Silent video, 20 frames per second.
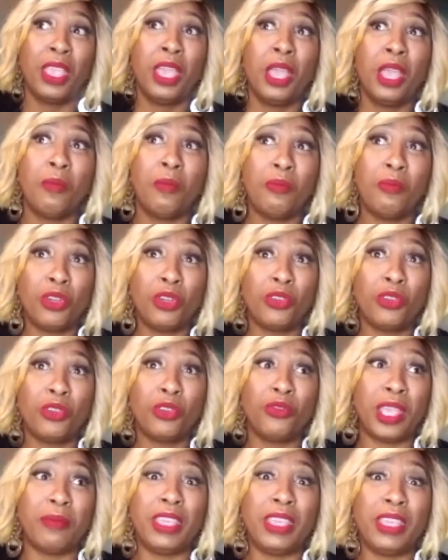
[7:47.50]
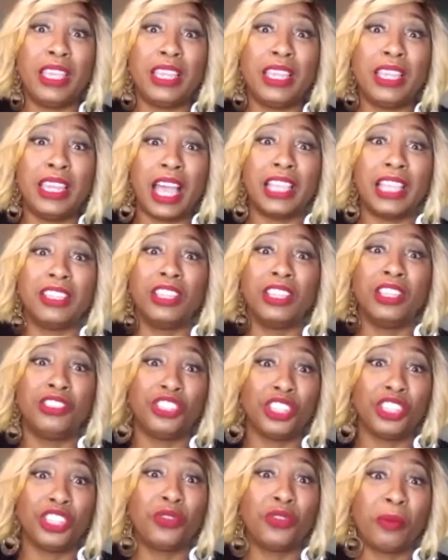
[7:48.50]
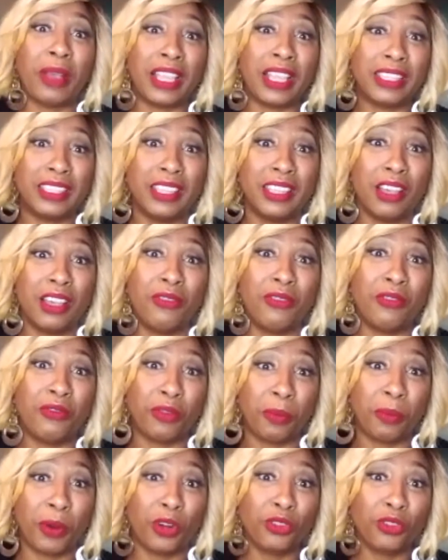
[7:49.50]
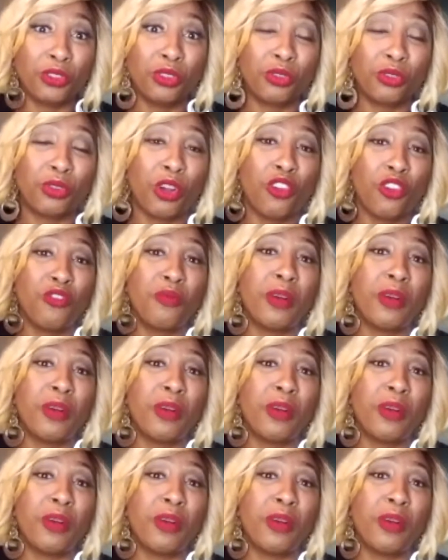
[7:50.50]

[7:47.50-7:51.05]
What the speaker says: motivate me, not just for myself and for personal growth,